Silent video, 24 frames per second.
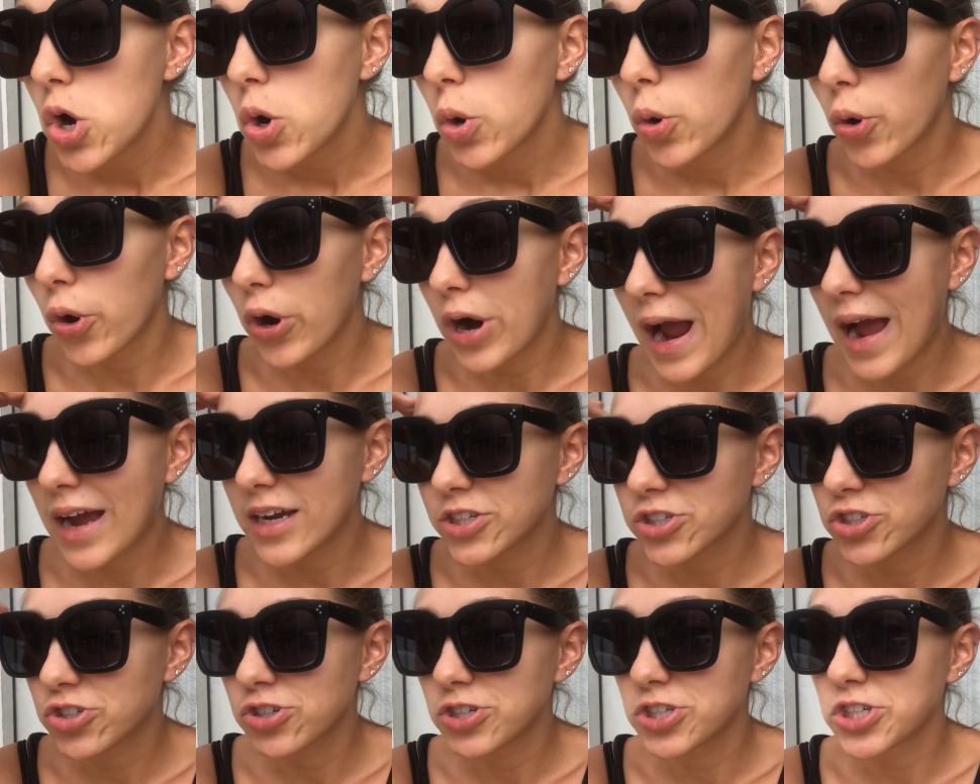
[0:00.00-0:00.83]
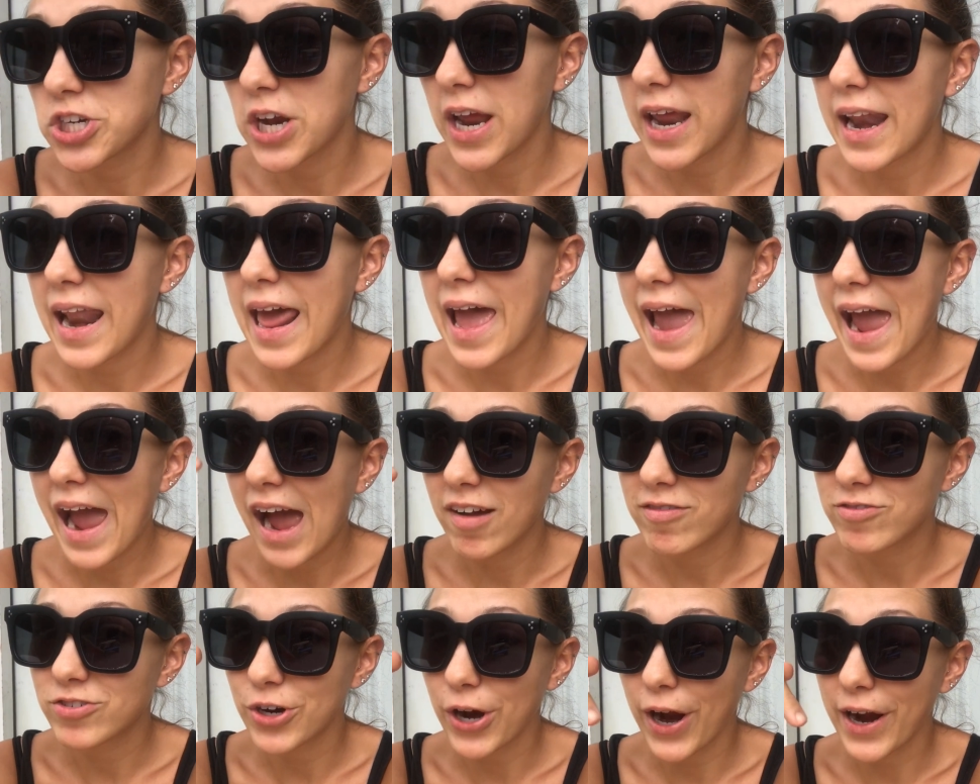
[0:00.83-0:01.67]
or estrogen
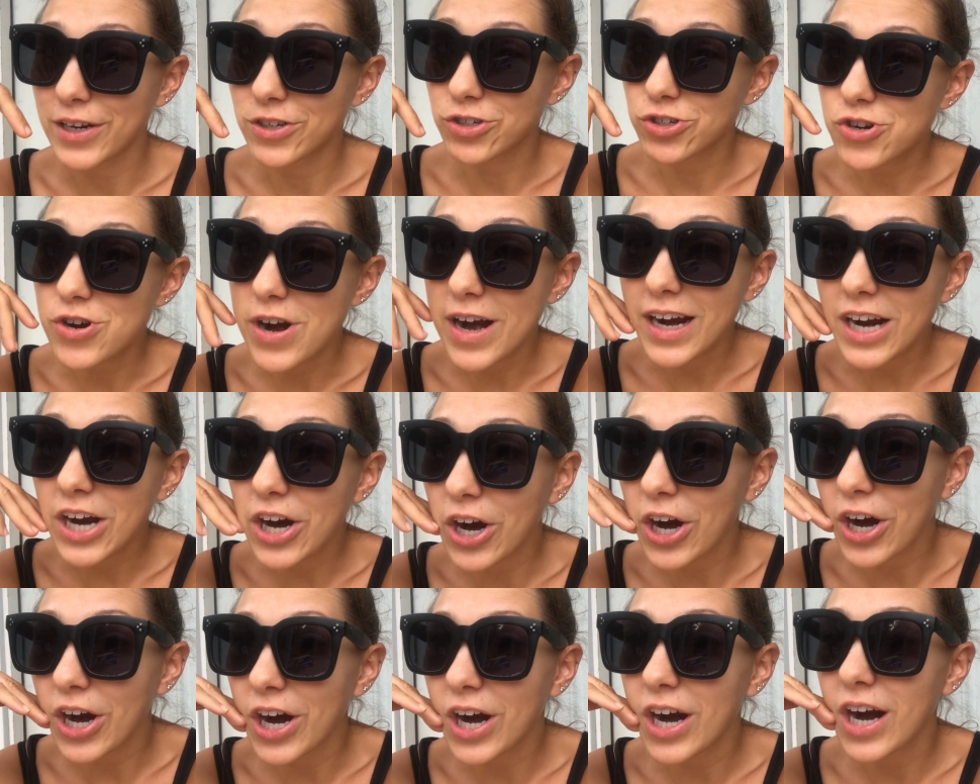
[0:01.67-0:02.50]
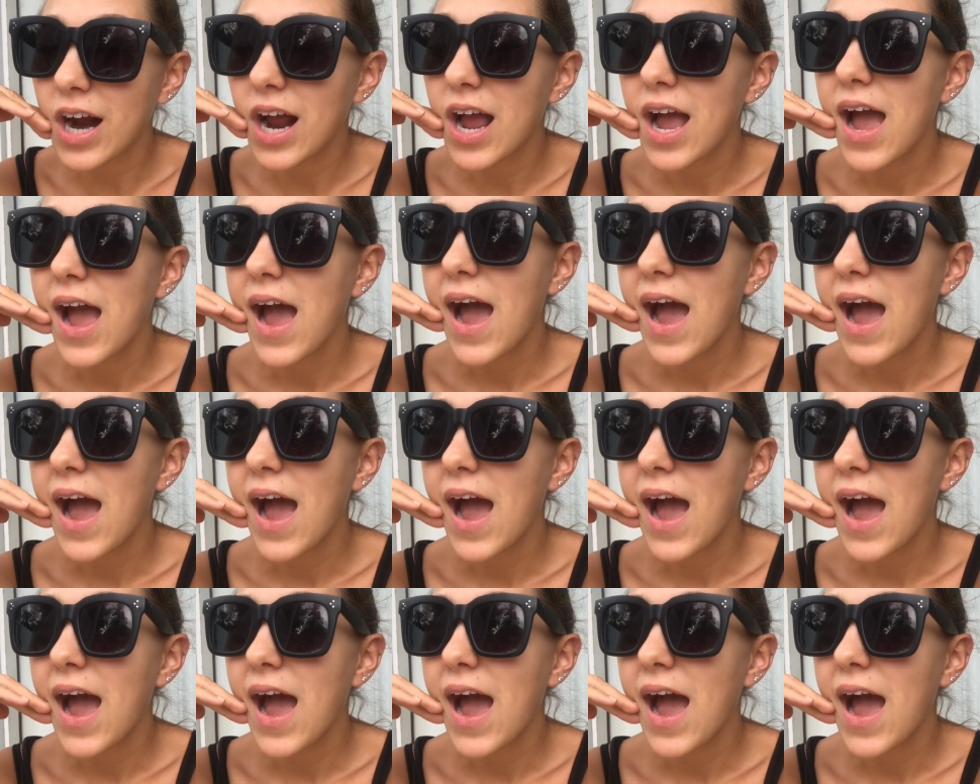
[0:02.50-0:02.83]
after I trigger,